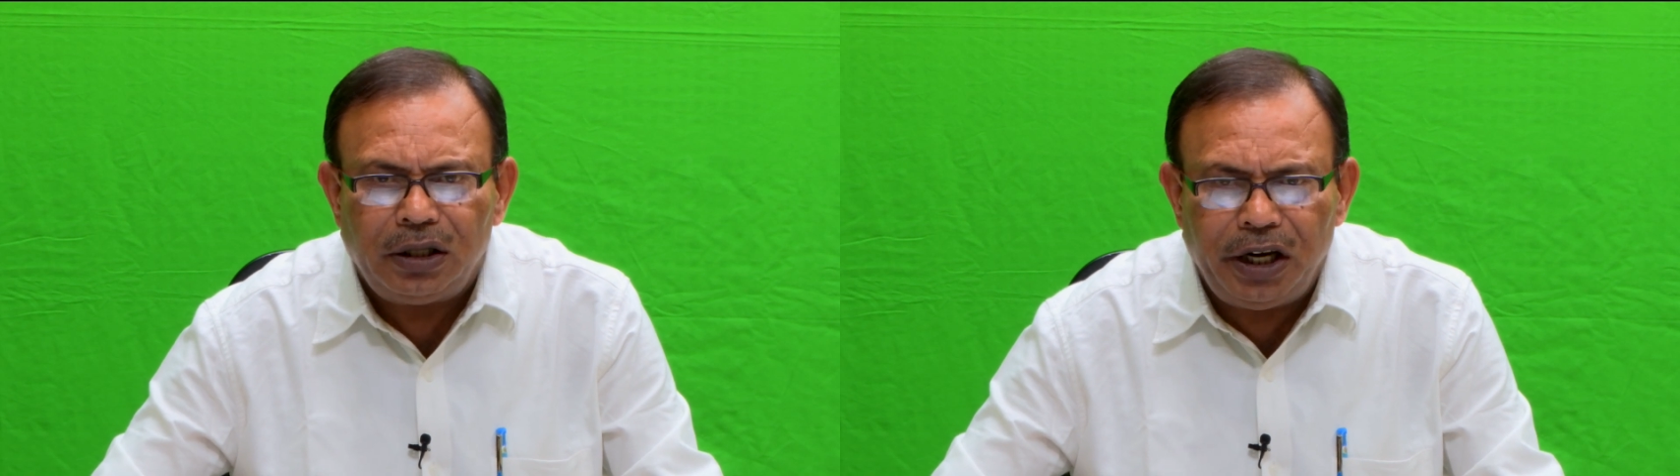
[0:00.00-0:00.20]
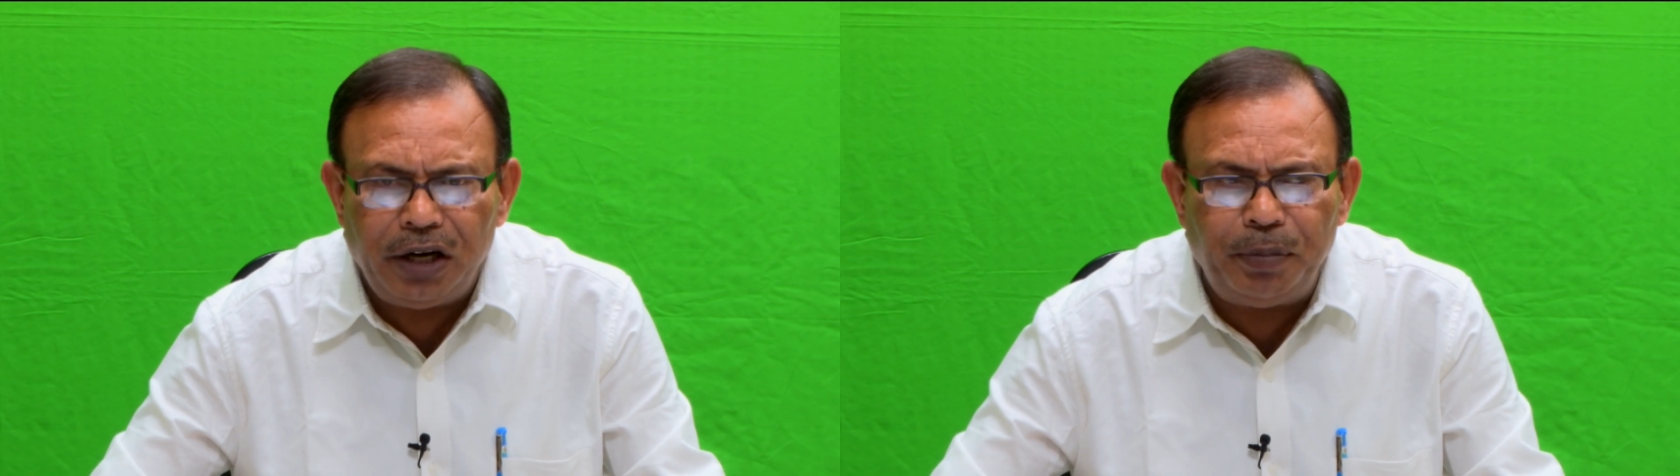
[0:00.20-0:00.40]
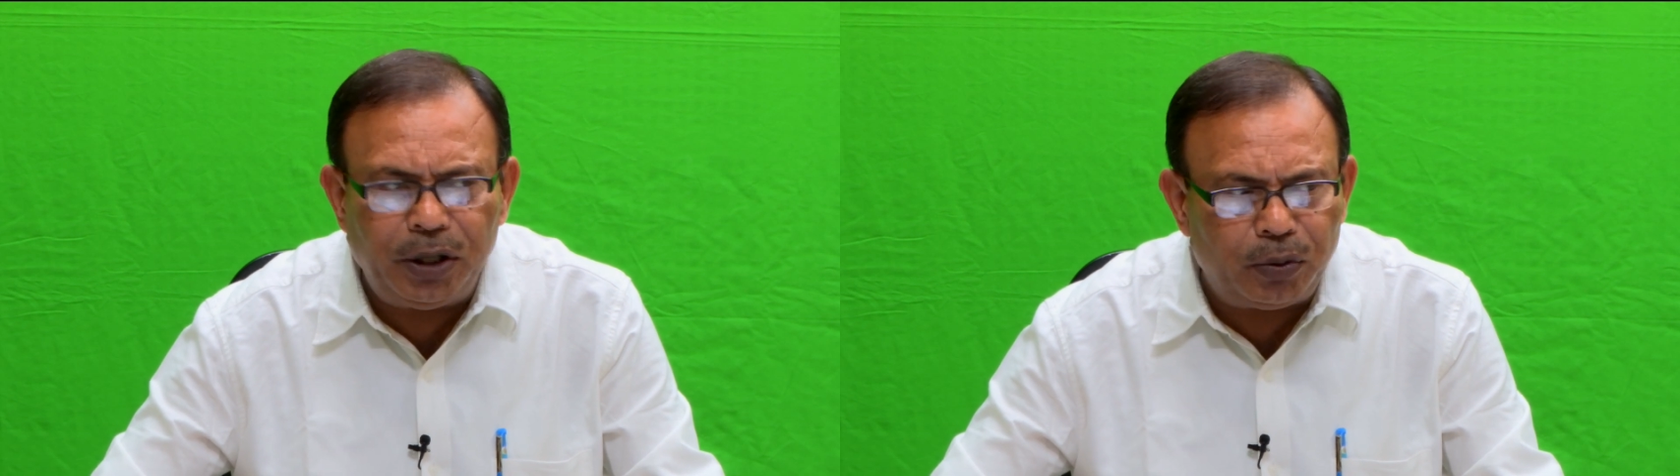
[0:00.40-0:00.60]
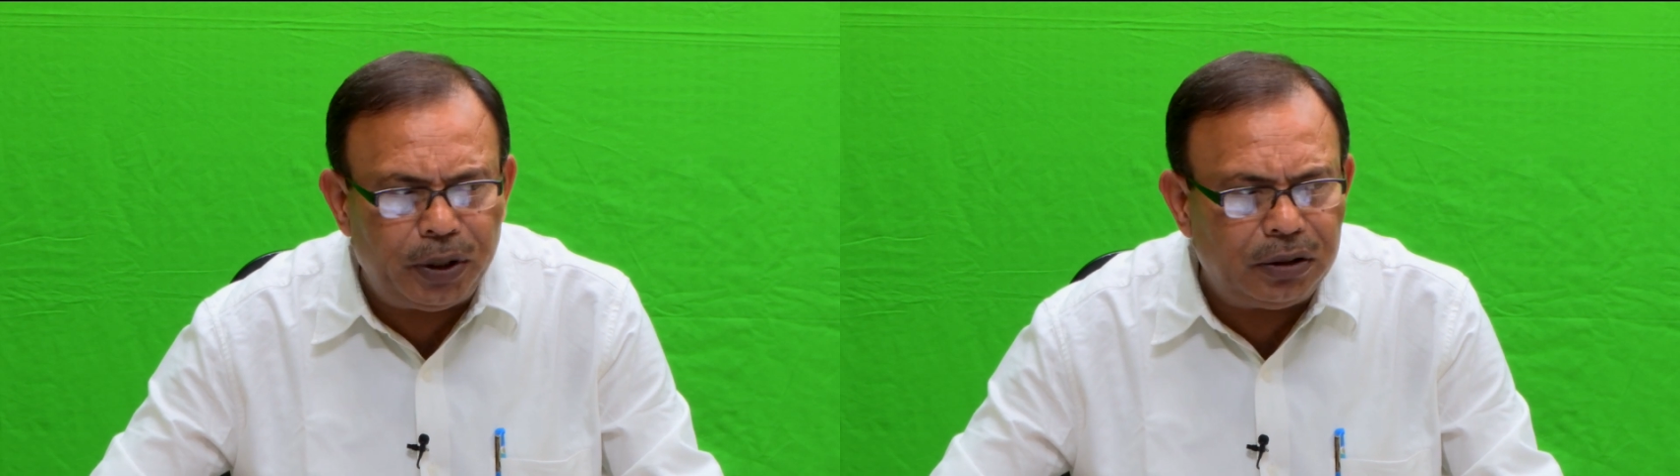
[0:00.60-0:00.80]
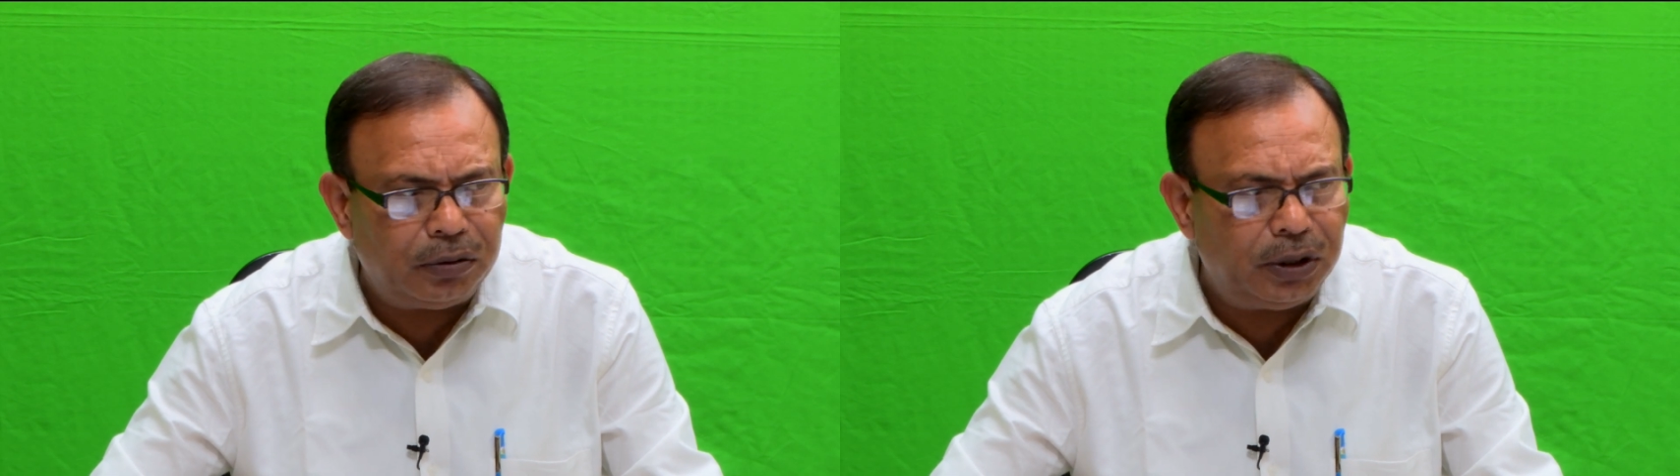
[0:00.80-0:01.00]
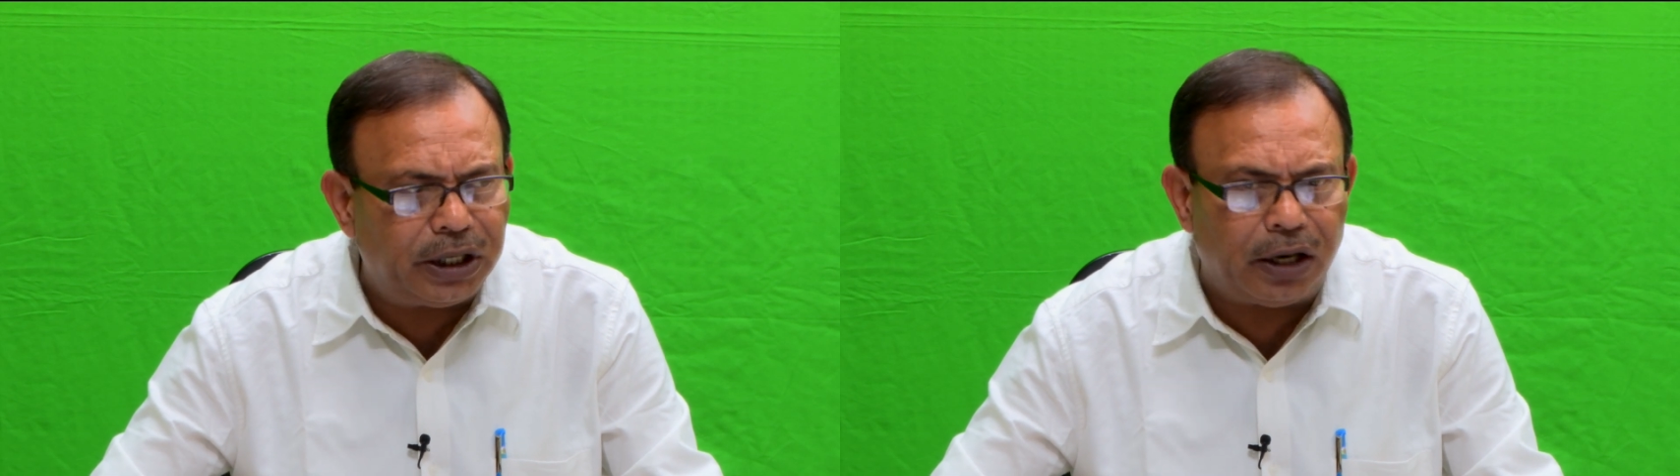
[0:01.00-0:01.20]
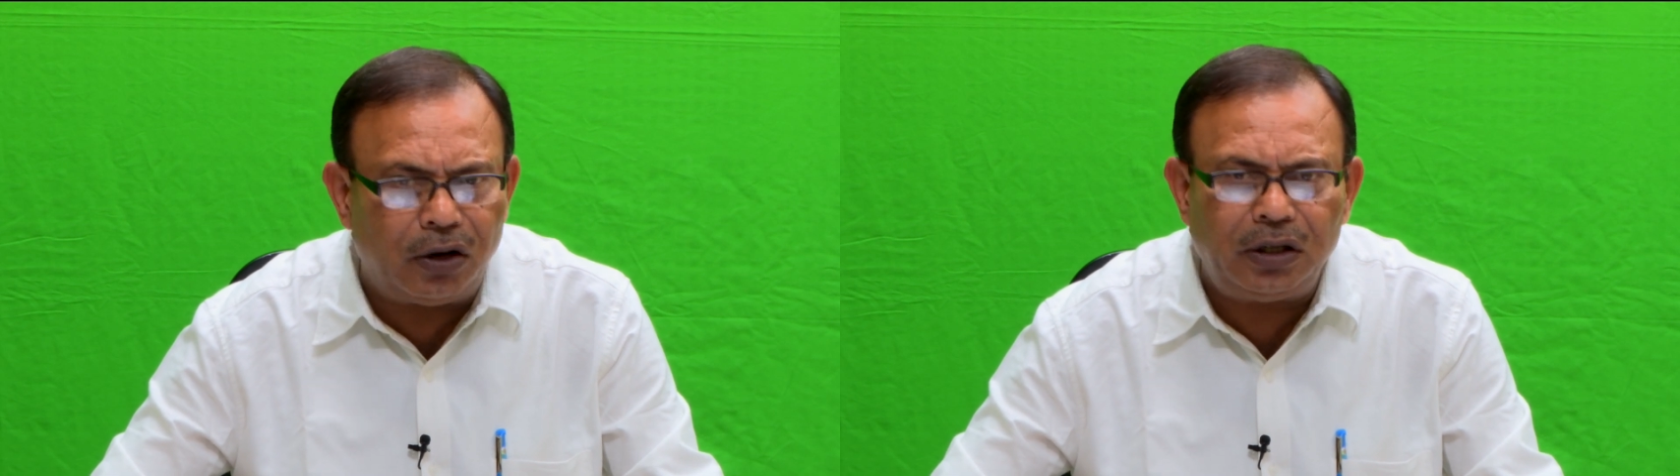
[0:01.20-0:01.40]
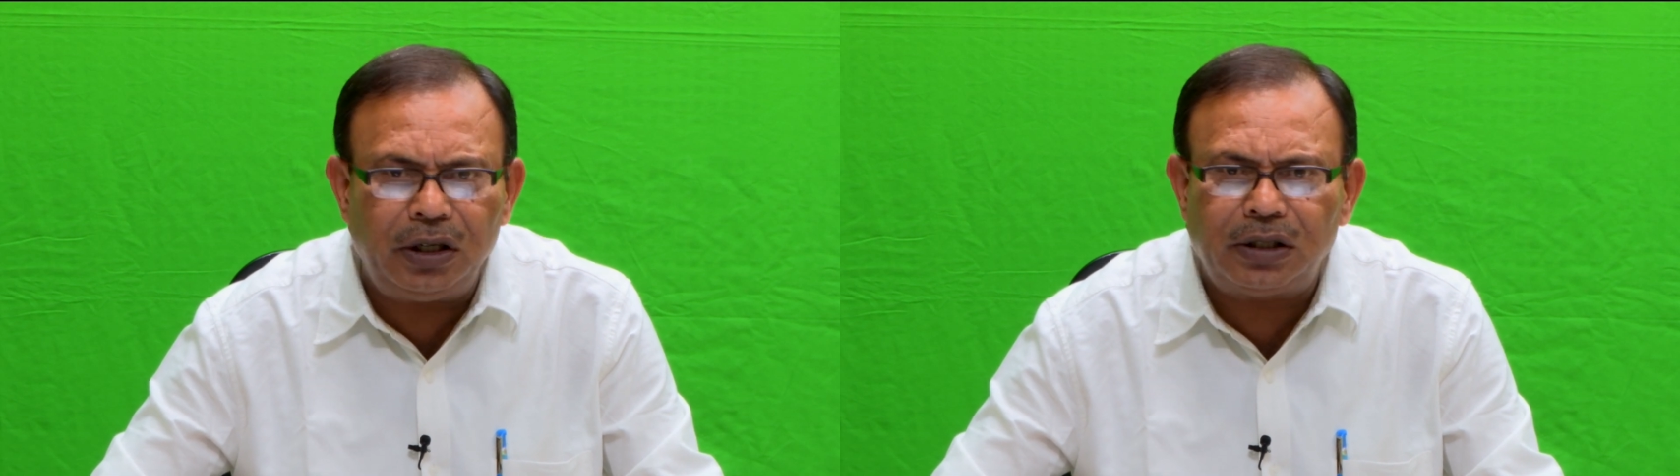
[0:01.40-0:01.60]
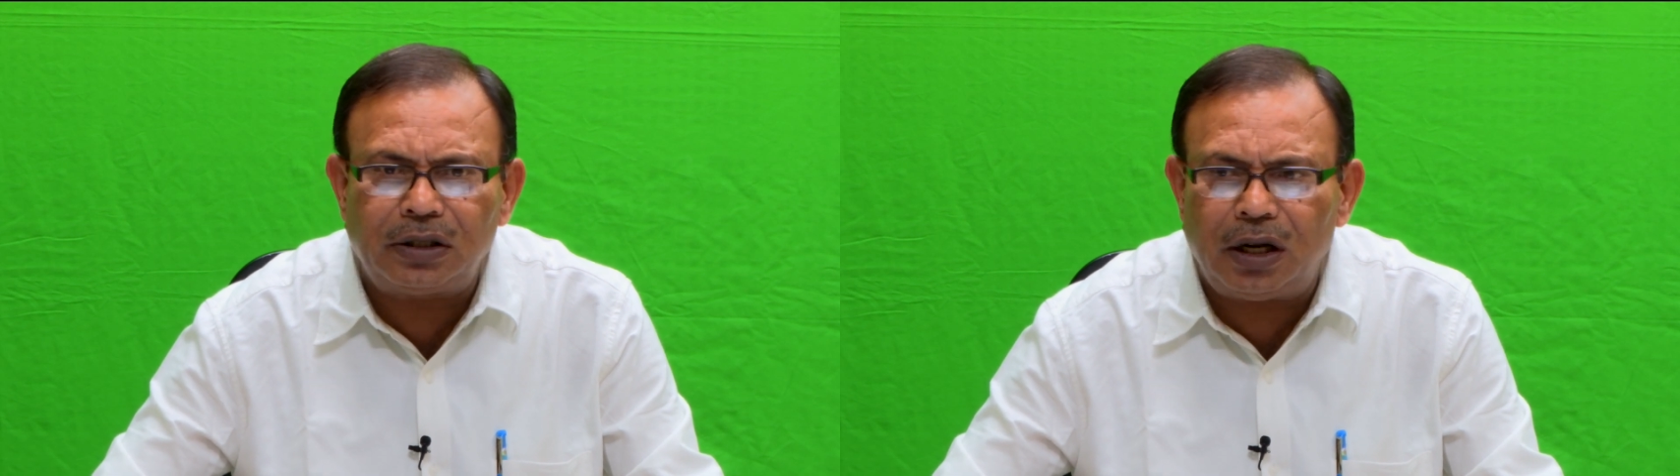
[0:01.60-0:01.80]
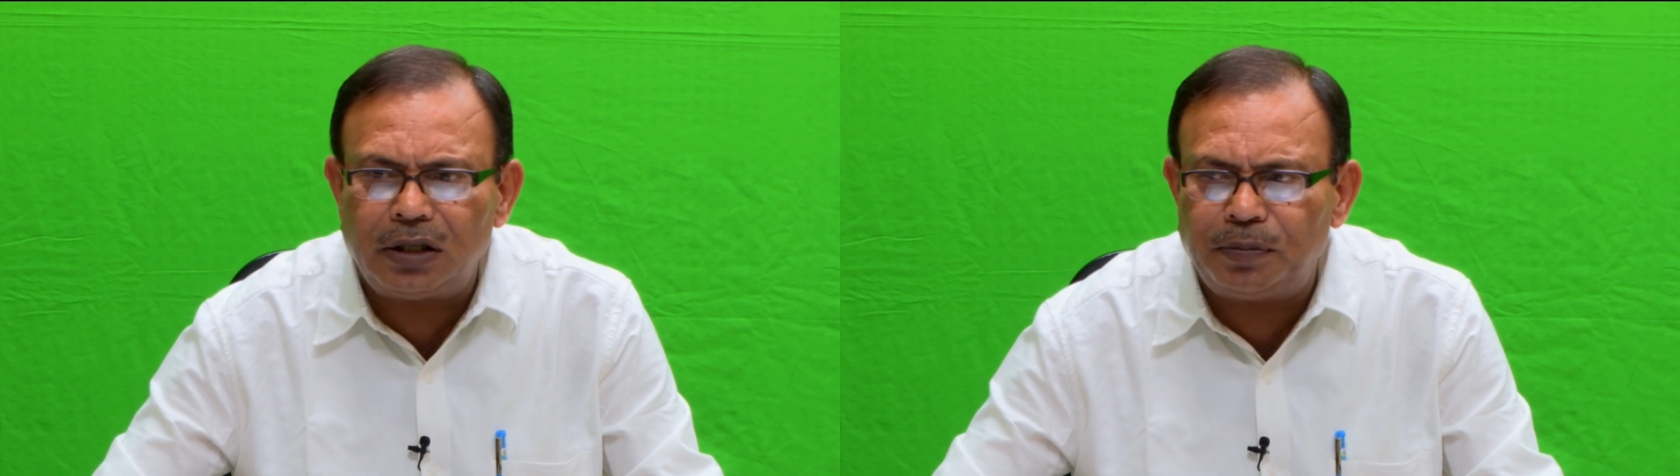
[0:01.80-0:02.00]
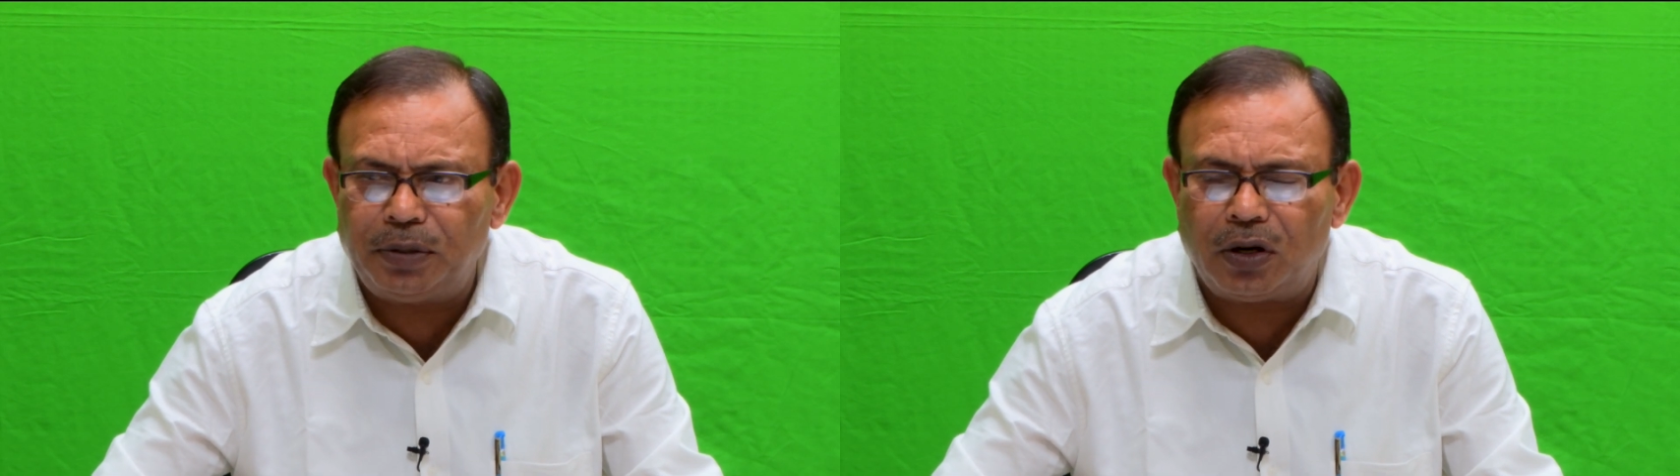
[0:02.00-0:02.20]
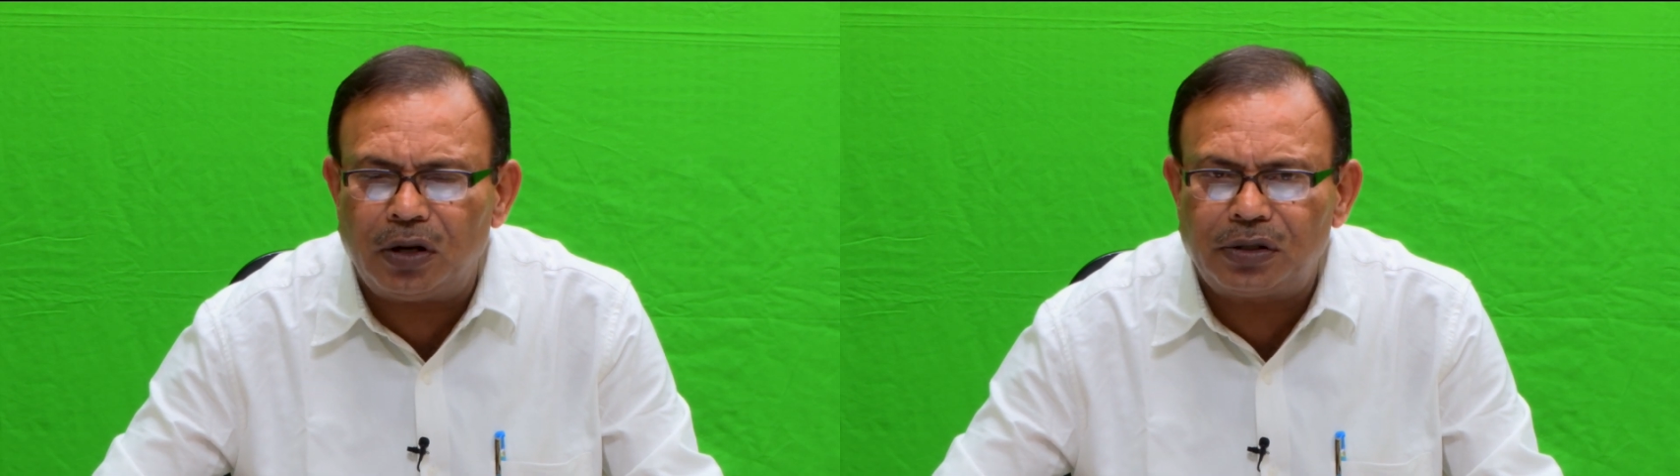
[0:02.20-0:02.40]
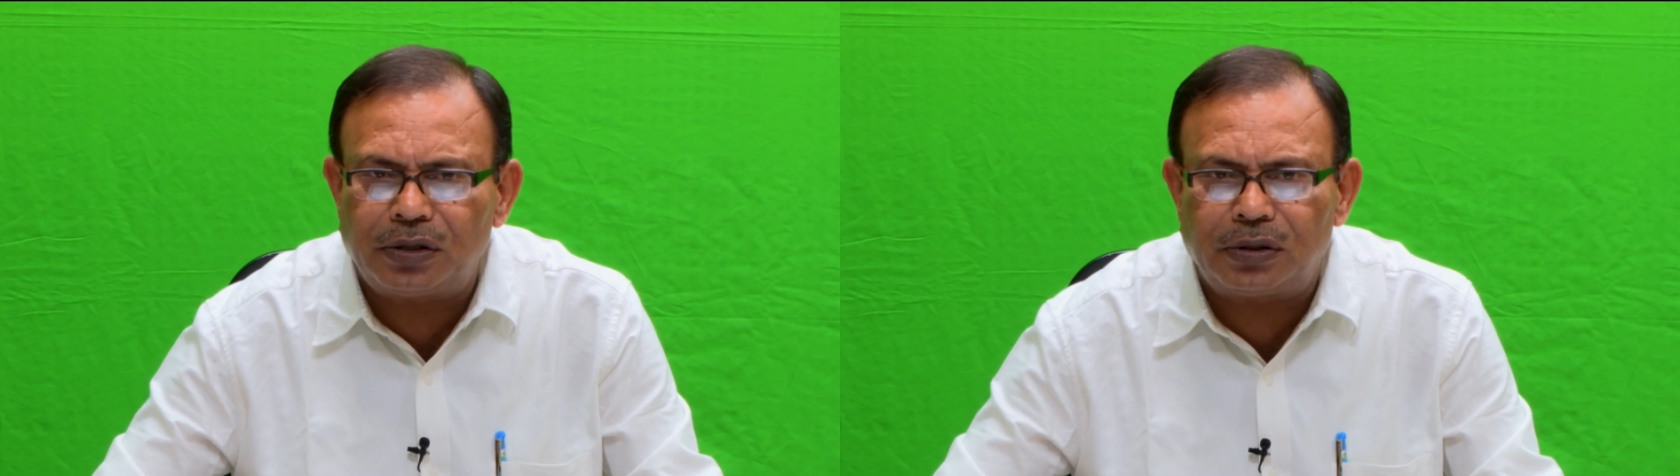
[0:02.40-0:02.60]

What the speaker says: In between we cannot discuss, because